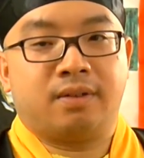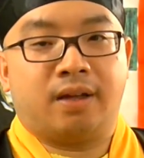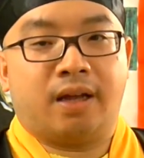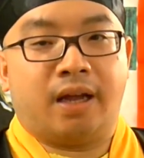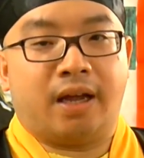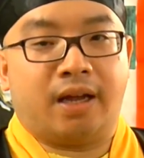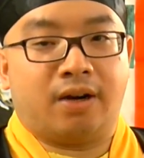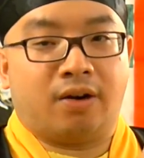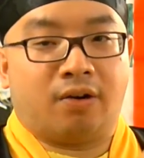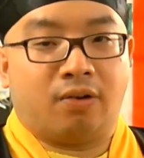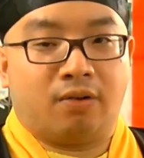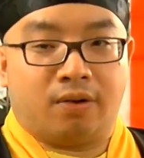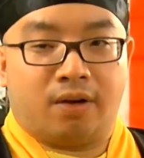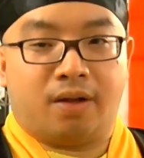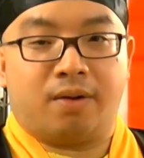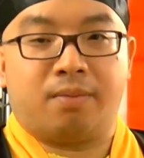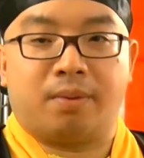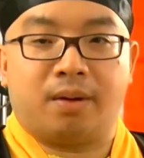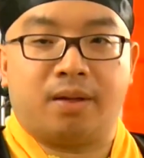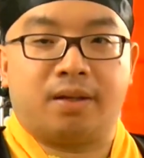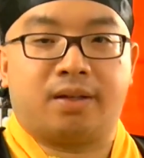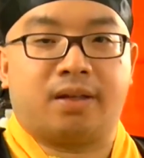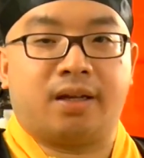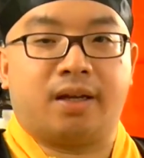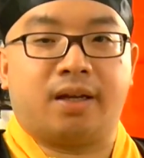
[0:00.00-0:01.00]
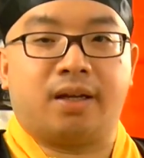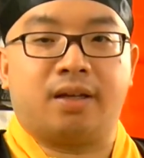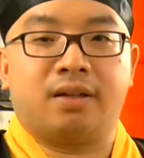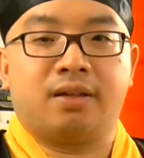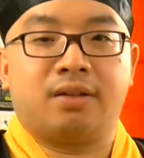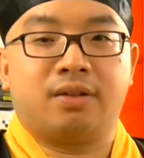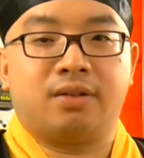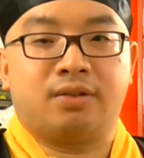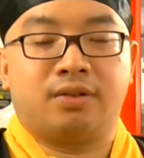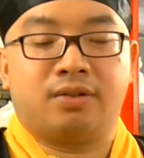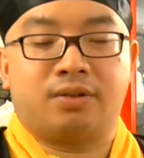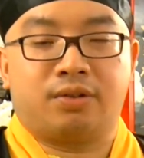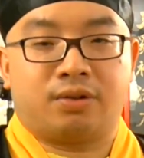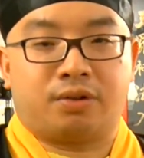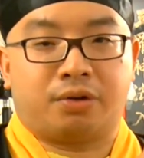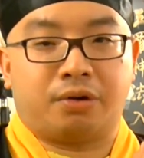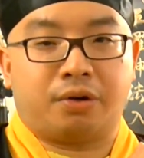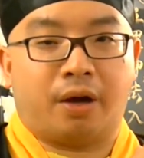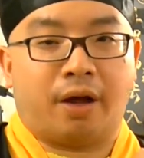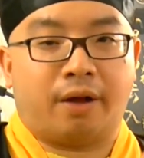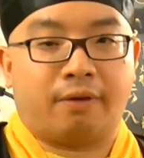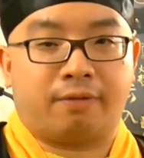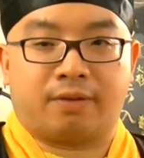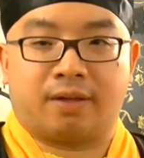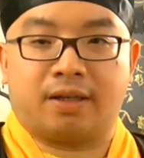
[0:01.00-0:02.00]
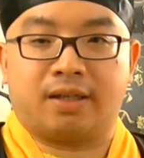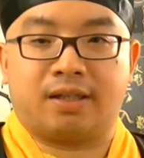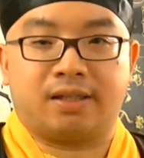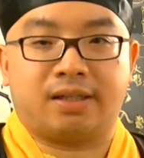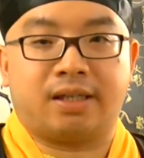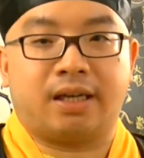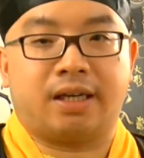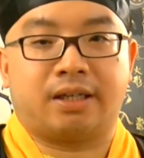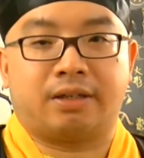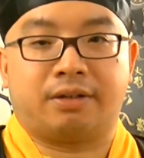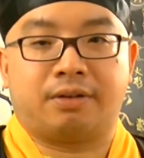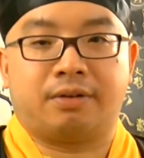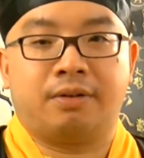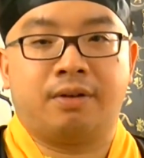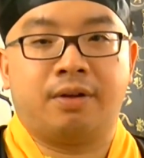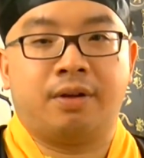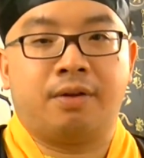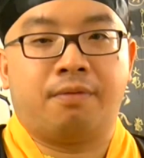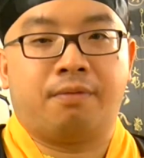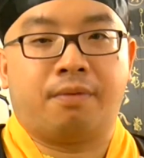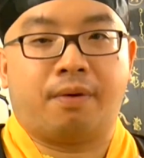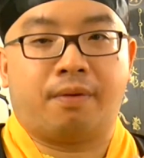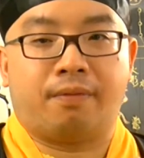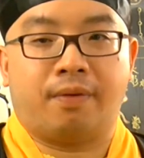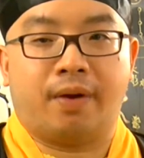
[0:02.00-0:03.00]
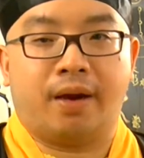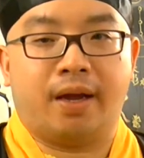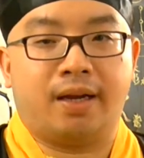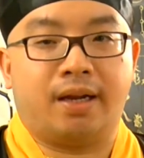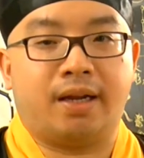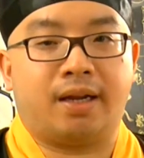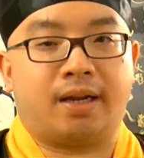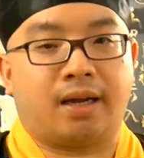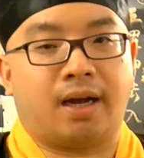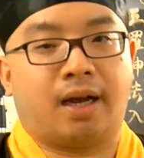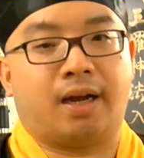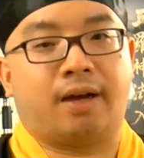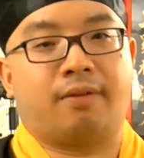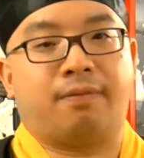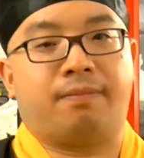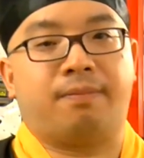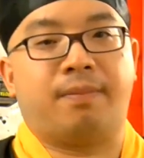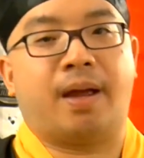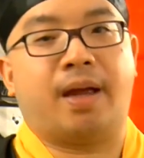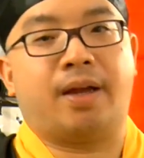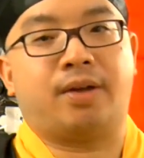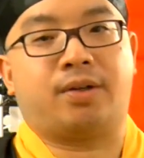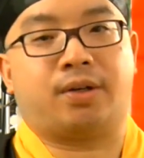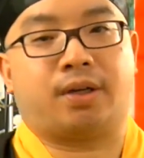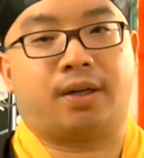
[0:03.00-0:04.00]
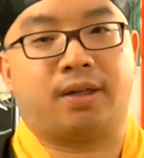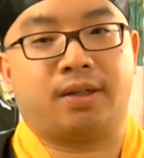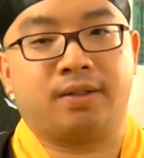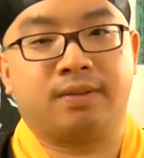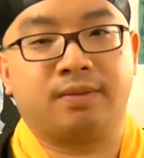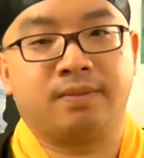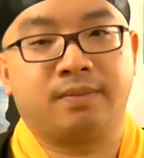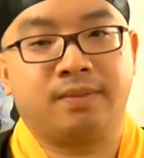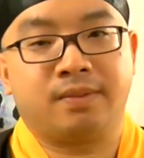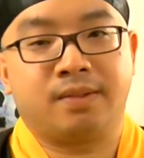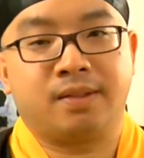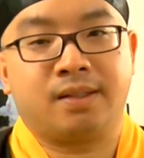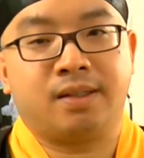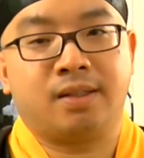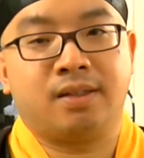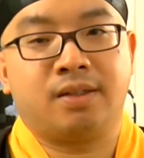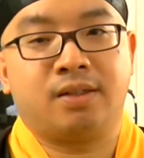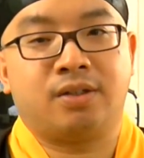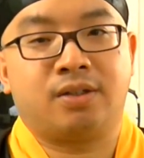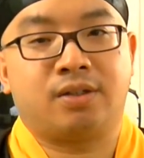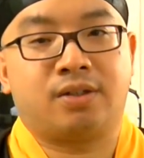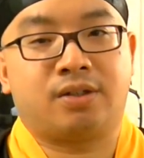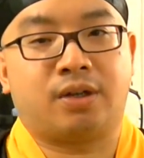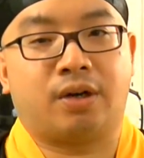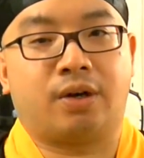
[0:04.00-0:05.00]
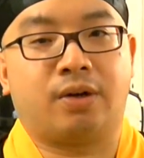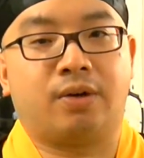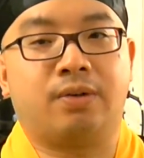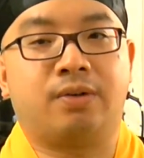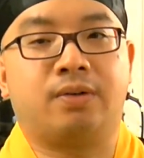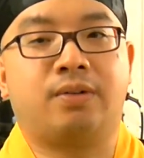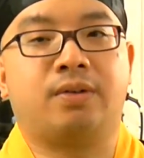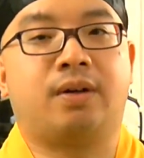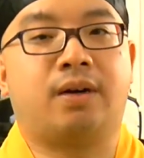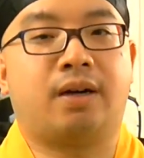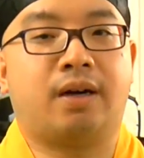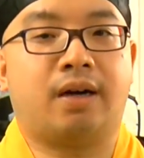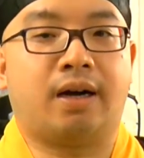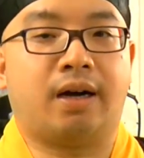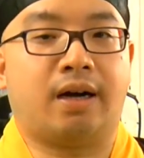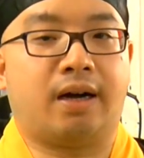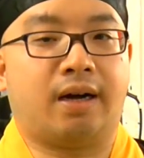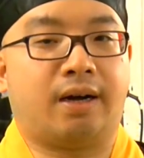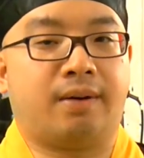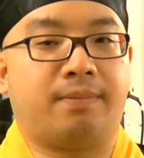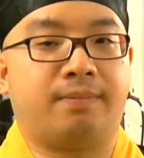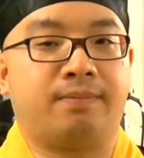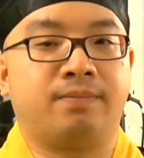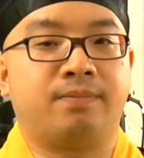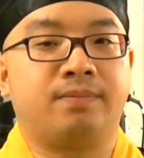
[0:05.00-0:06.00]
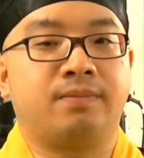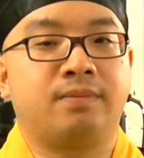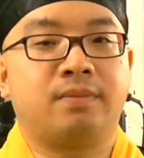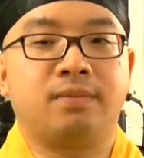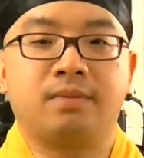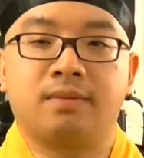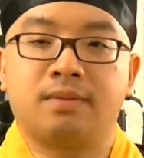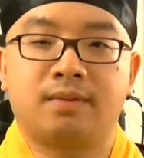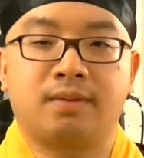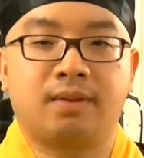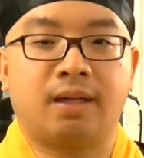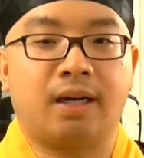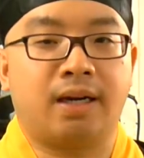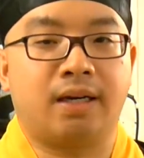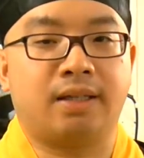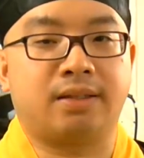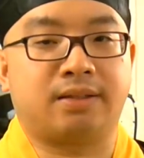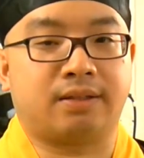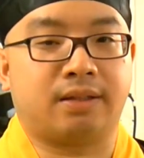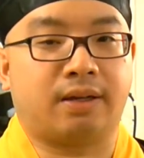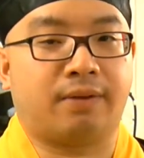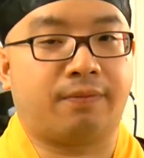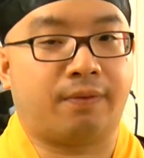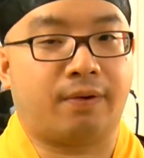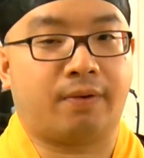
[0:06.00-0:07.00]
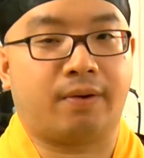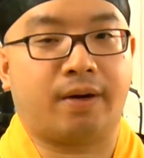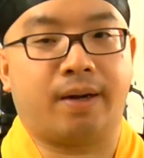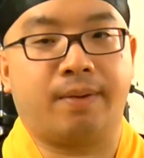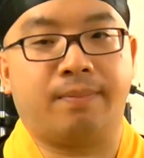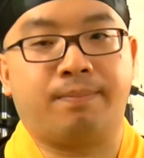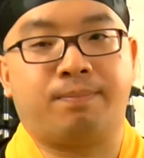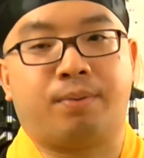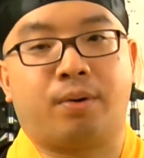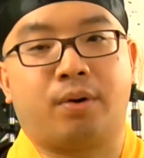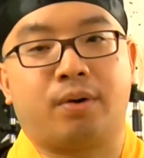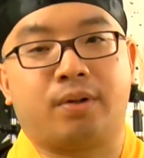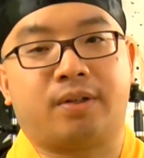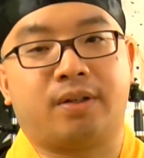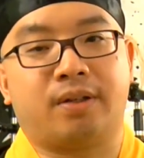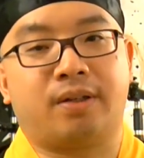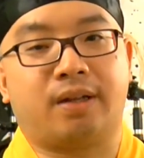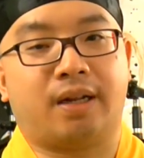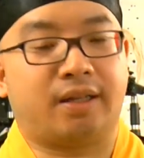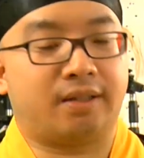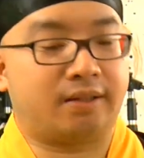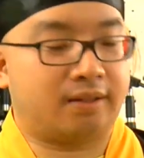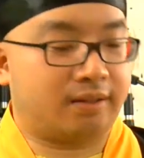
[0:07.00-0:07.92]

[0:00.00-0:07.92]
and only one thing to have success with any kind of magic. So that is a very important